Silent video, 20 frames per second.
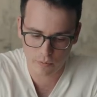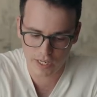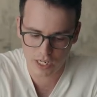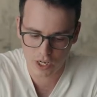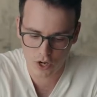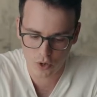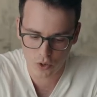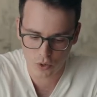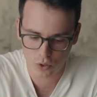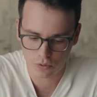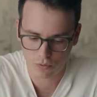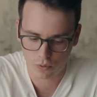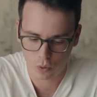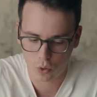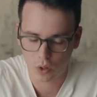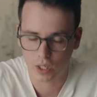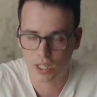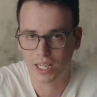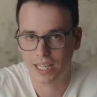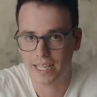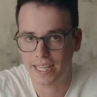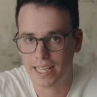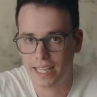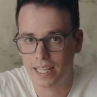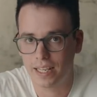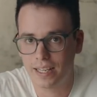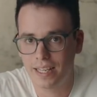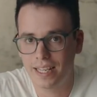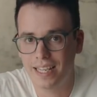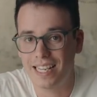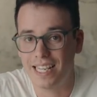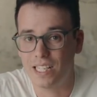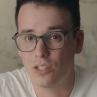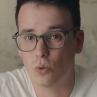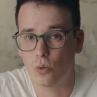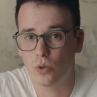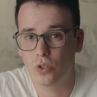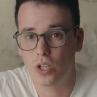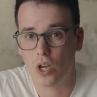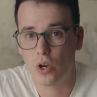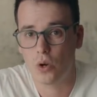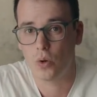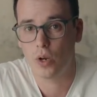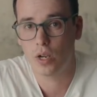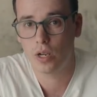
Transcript: we use for the clear is also